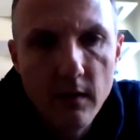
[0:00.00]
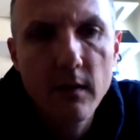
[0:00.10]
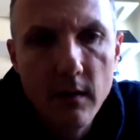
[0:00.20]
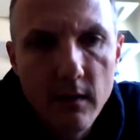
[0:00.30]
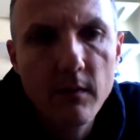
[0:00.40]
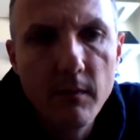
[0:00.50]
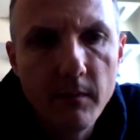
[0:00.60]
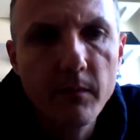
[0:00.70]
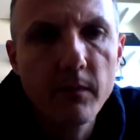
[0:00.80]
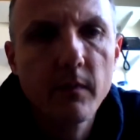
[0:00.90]
parallel
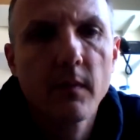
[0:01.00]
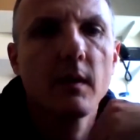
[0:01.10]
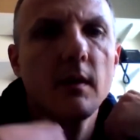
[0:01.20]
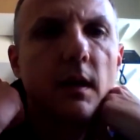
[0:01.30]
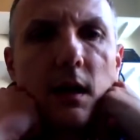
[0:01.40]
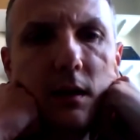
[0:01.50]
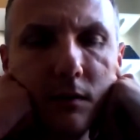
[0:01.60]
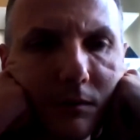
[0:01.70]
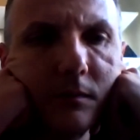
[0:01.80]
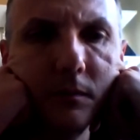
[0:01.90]
sessions, you know,
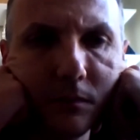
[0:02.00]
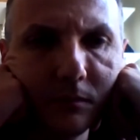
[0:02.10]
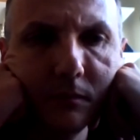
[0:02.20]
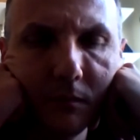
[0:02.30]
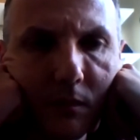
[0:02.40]
but usually